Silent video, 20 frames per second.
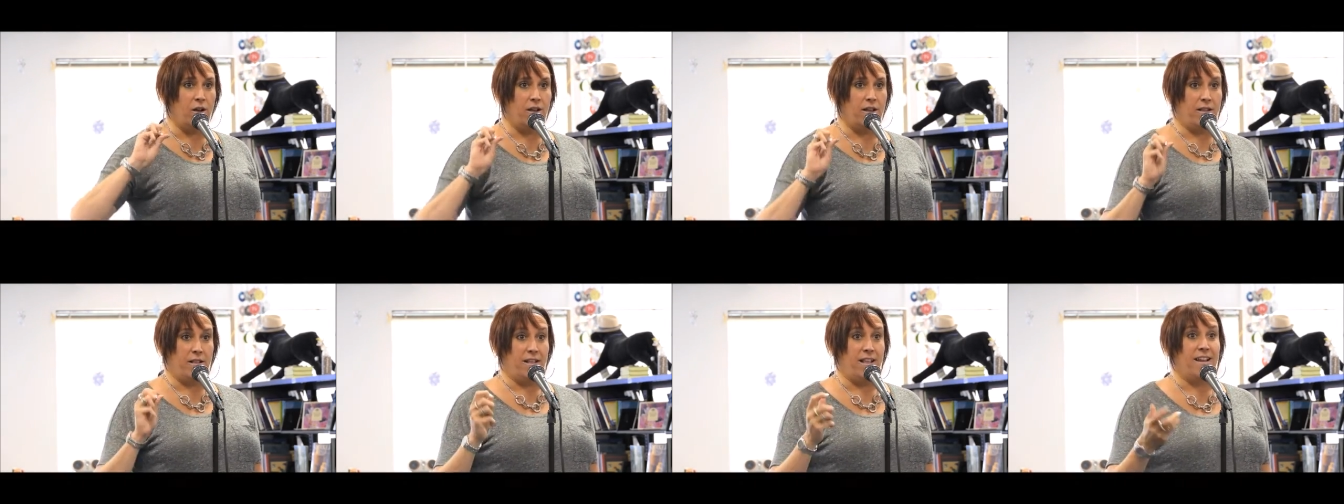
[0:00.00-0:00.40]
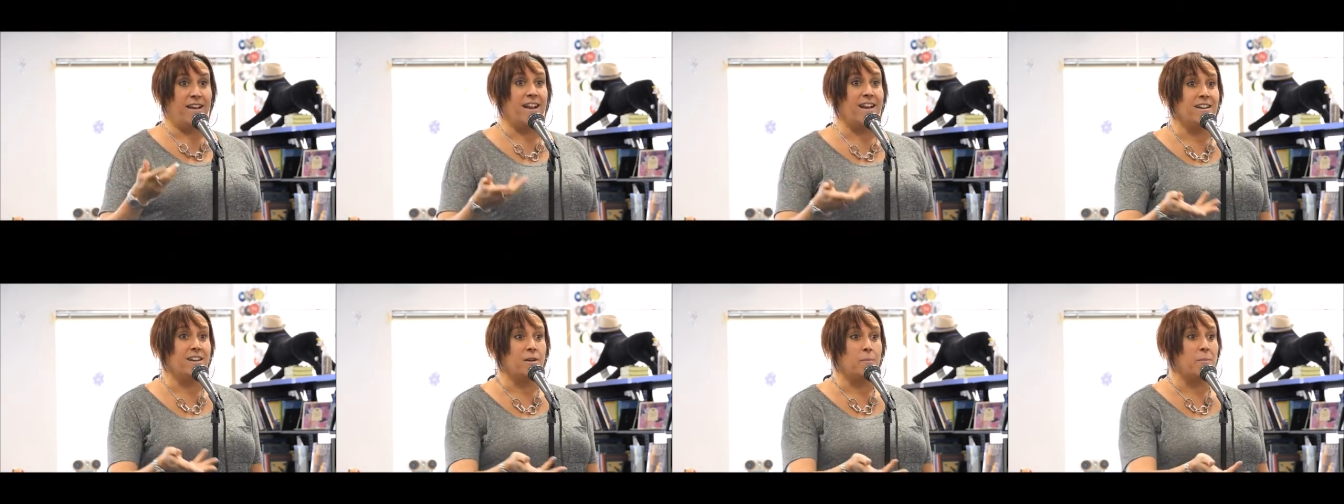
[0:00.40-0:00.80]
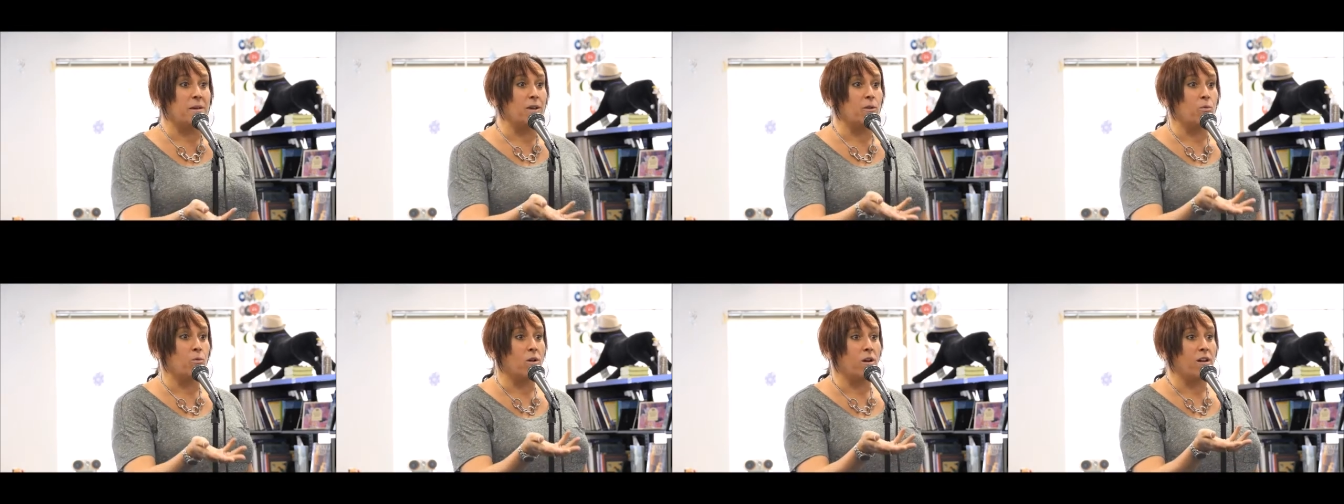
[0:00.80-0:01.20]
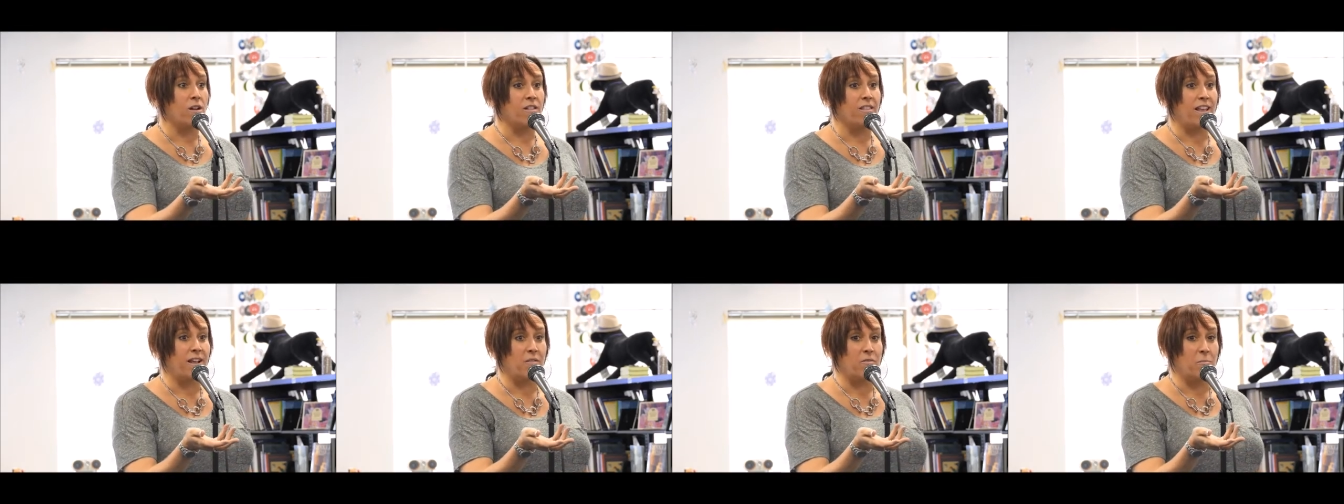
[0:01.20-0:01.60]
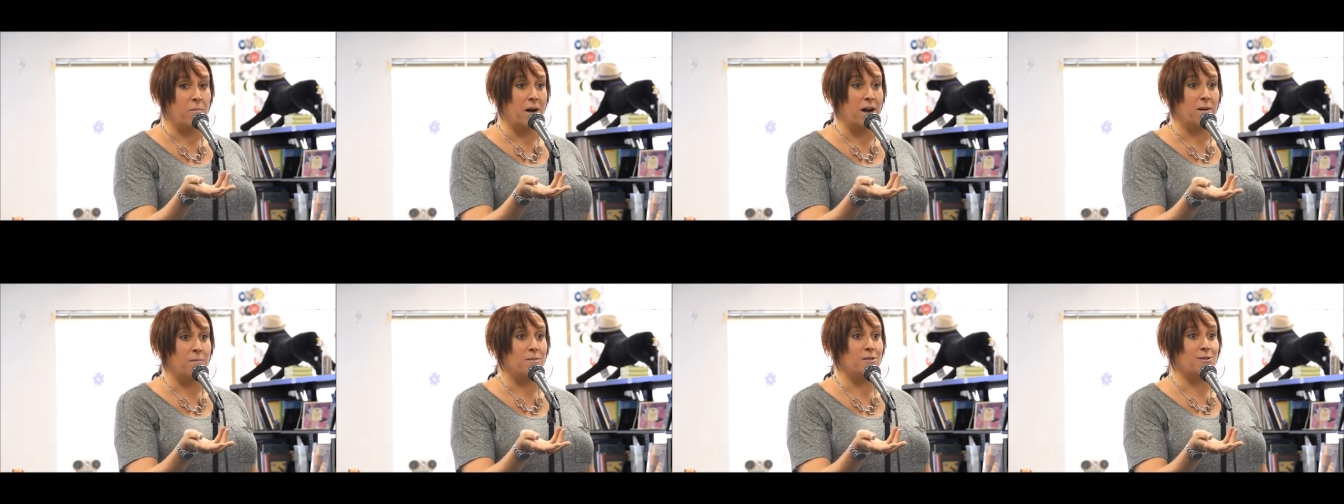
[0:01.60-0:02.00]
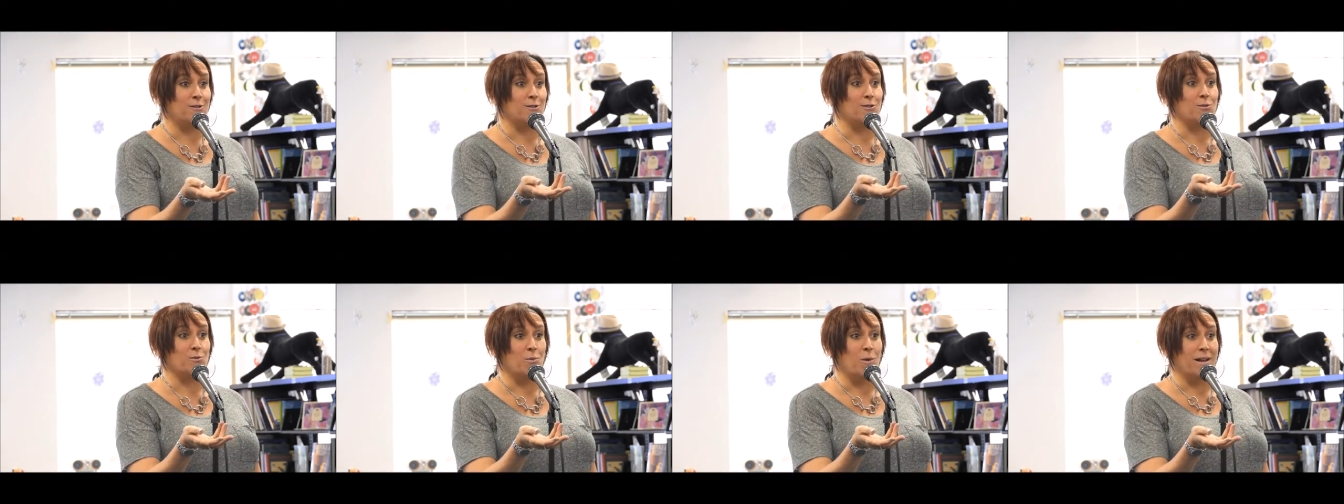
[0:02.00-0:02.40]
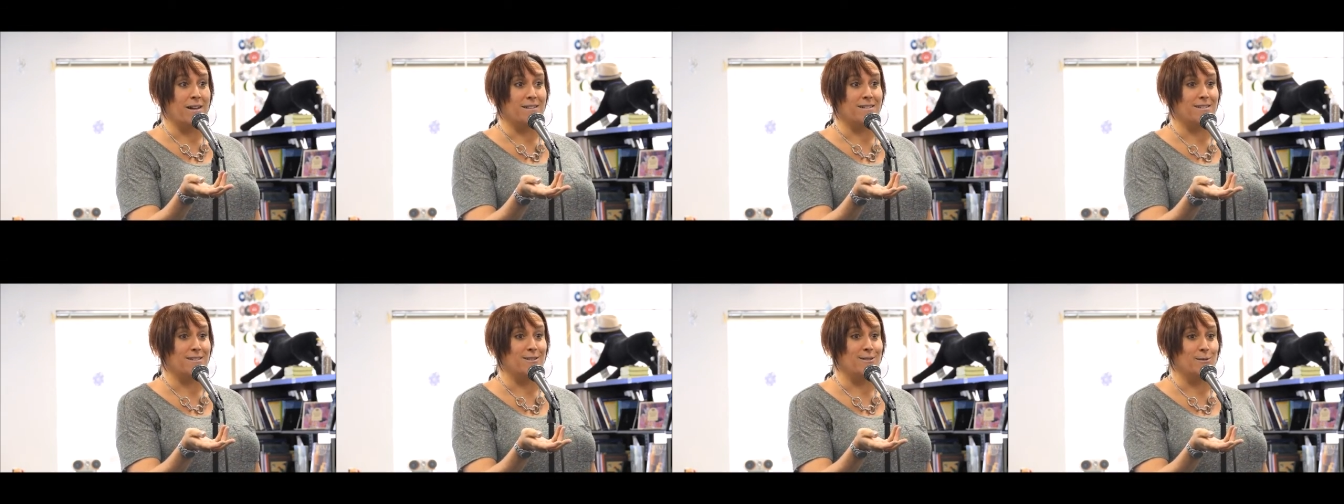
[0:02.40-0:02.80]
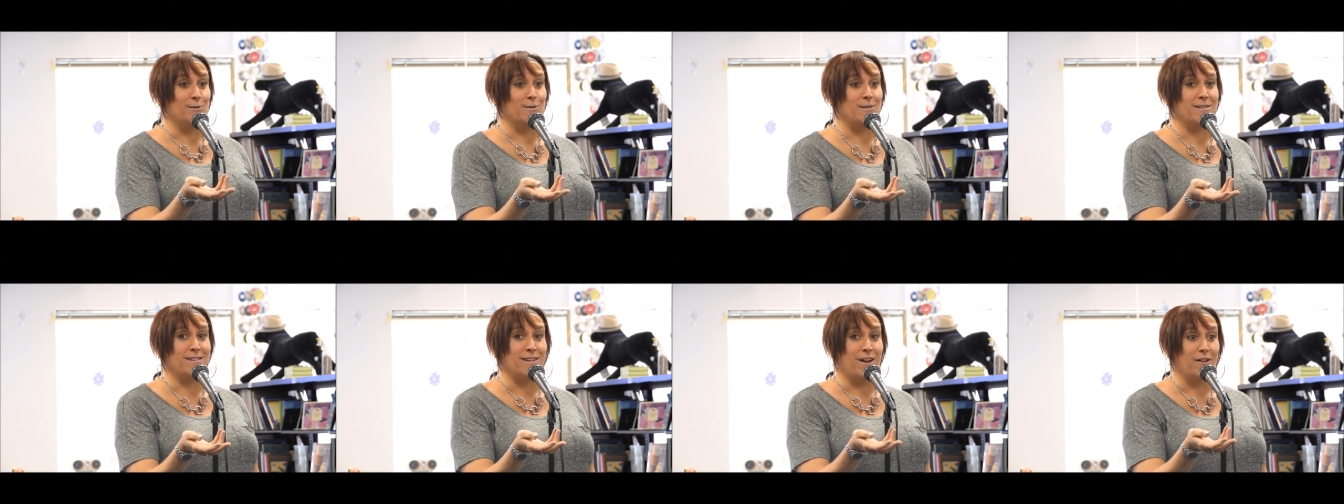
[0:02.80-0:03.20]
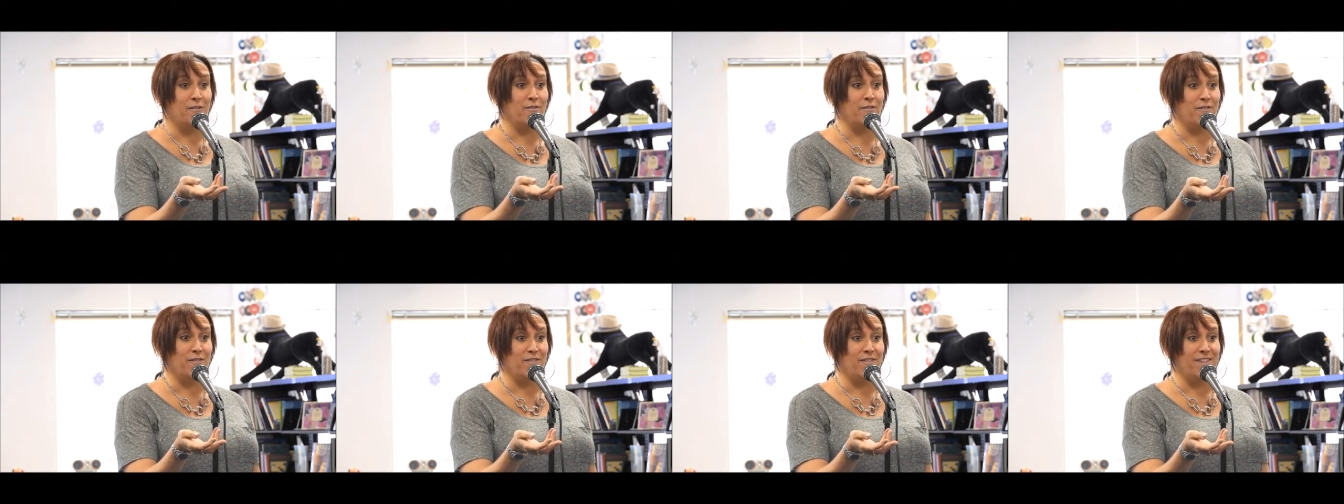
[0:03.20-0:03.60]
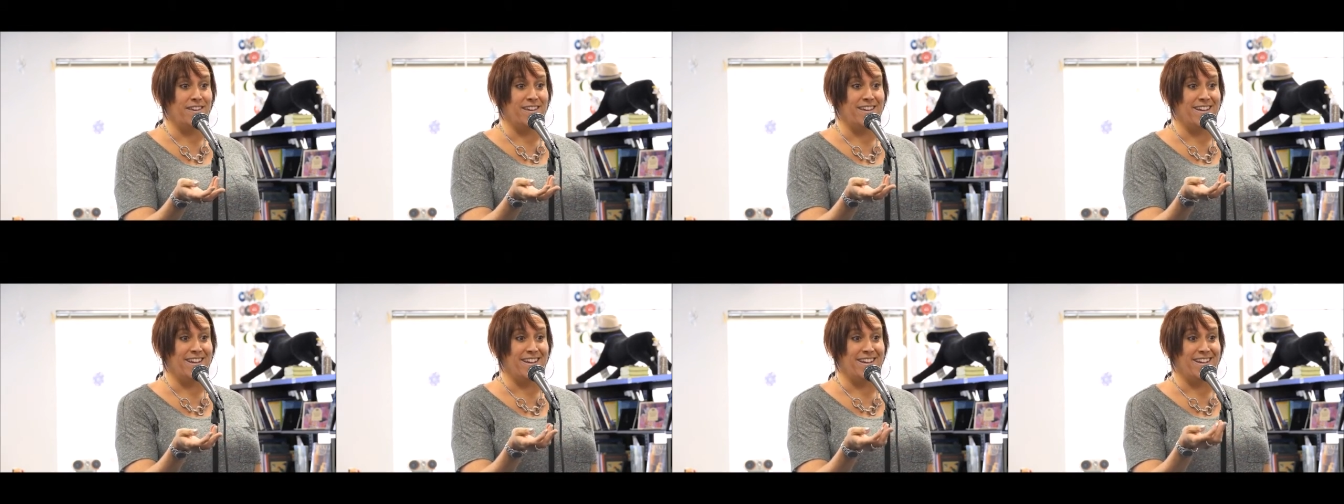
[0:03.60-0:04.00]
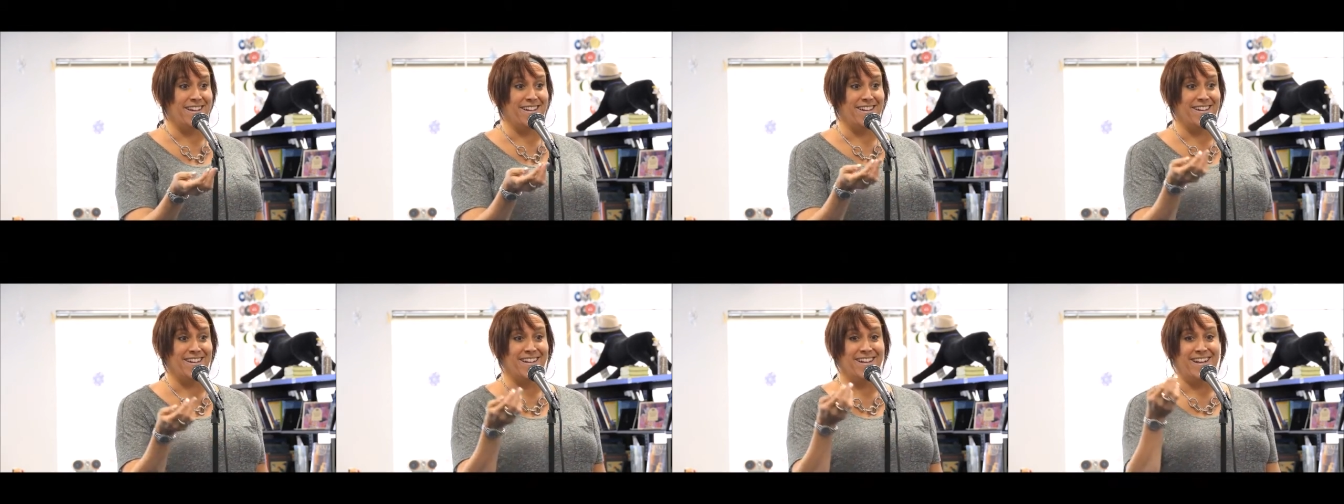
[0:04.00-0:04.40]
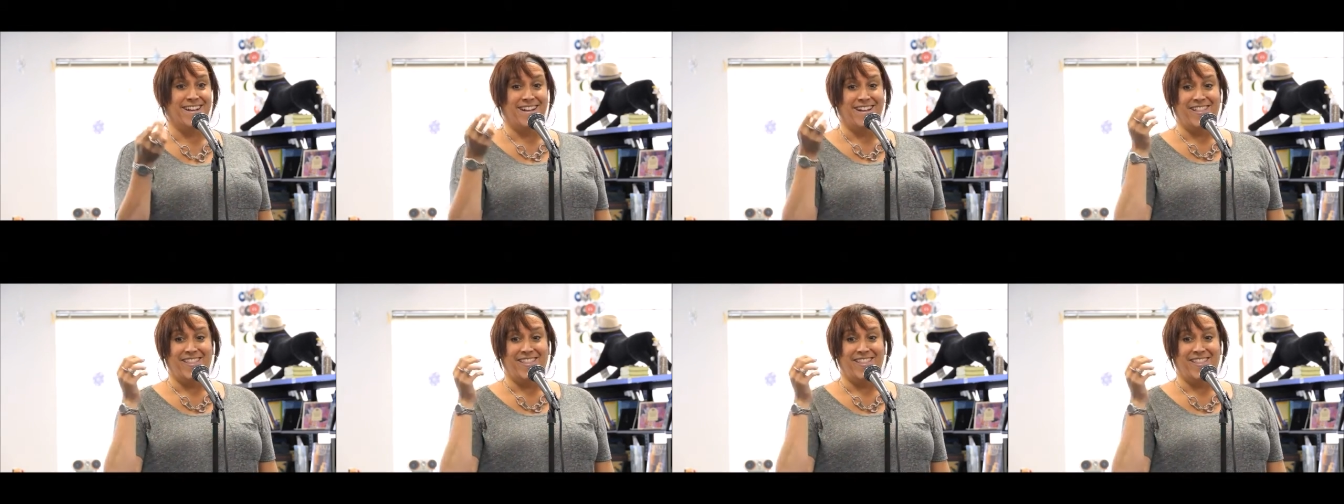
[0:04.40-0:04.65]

it, ended up being where like mobsters went to do stuff and